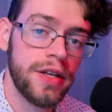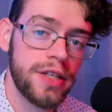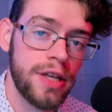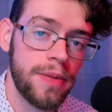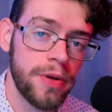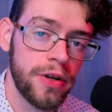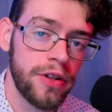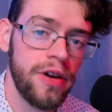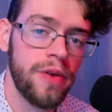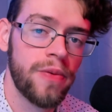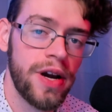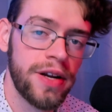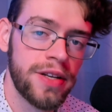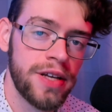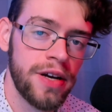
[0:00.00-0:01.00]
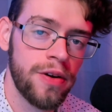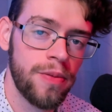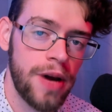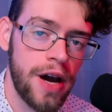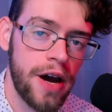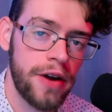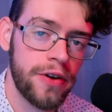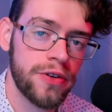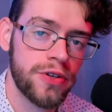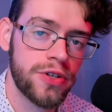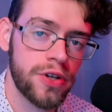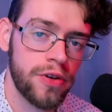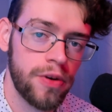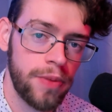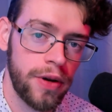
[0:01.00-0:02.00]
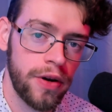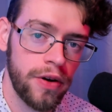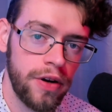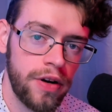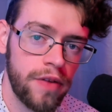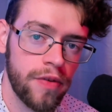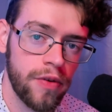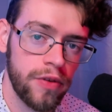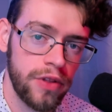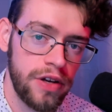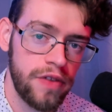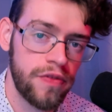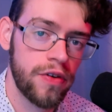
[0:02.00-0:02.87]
Typically, rectangle patterns show a period of relief